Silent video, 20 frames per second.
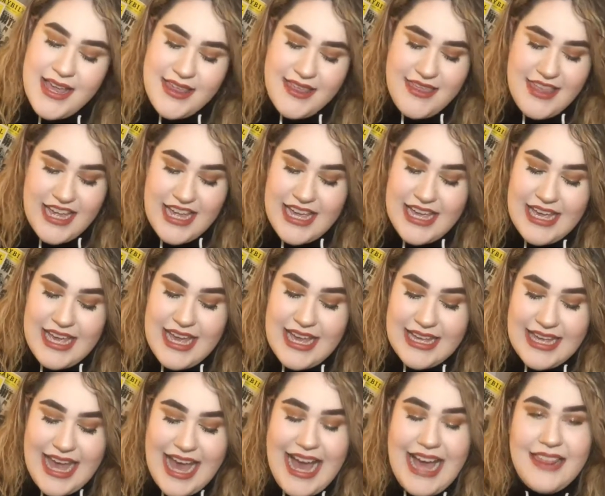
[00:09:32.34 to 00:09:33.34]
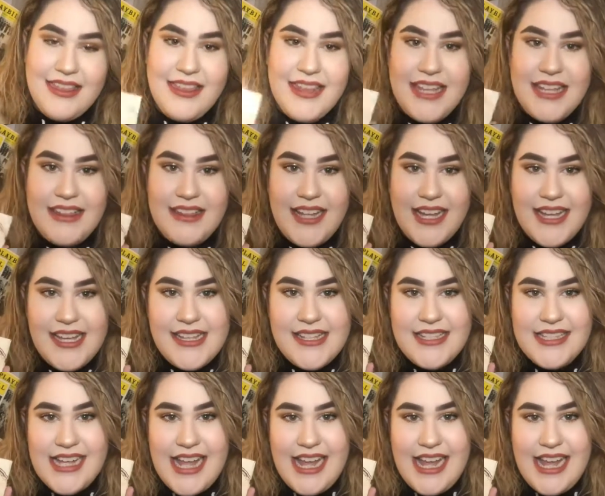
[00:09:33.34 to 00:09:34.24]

the Kathleen Lights